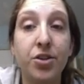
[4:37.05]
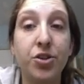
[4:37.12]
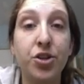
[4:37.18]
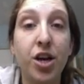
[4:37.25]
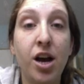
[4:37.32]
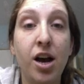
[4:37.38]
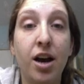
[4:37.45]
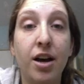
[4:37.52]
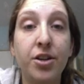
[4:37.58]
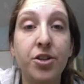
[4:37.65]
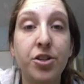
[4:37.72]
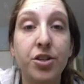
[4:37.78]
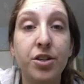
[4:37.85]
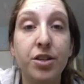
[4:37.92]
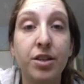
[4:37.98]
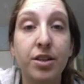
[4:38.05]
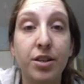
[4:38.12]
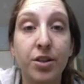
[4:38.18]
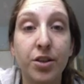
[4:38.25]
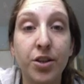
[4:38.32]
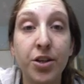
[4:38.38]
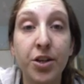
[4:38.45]
Josh
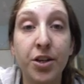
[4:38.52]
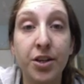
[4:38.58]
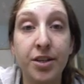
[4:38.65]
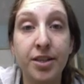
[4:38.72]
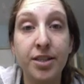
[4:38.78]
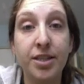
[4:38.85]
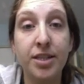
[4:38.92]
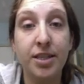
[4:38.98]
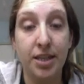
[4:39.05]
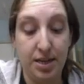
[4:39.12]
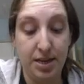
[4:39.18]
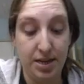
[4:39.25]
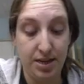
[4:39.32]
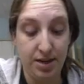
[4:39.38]
learns